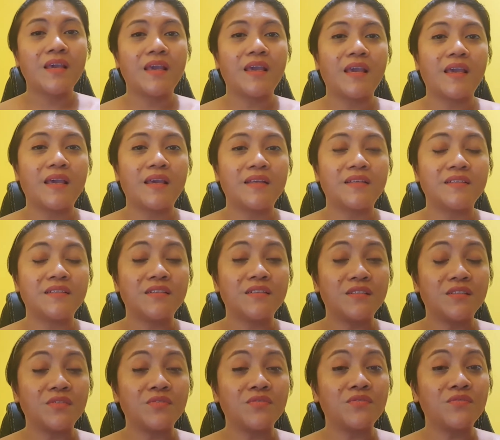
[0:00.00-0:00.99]

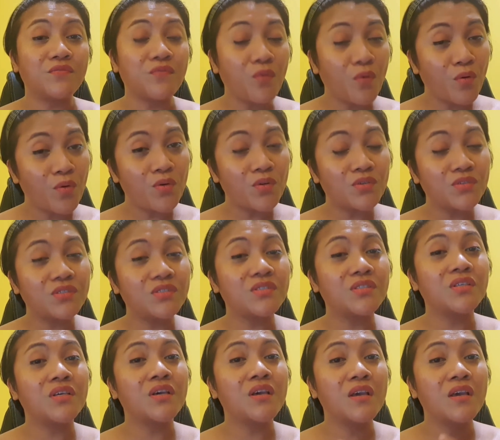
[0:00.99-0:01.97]
and the
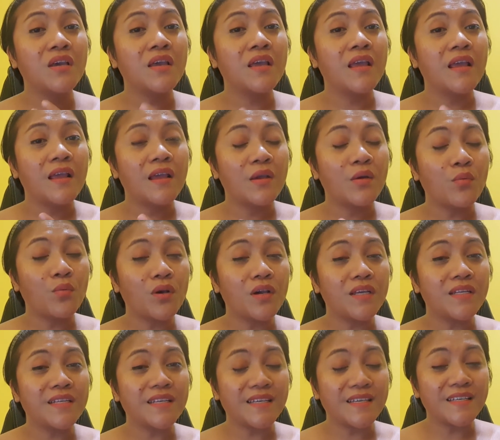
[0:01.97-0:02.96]
fourth
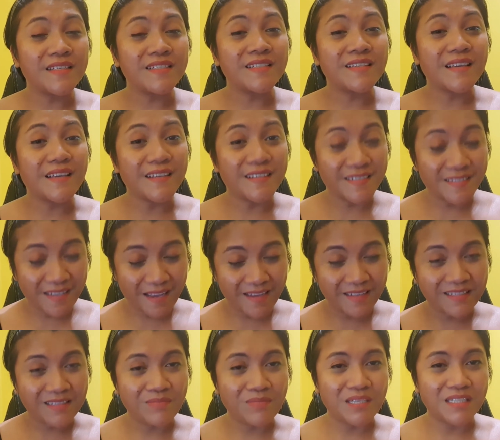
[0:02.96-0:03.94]
one is
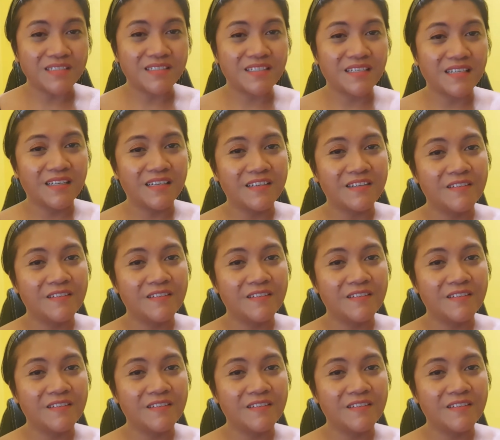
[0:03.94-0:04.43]
excitement.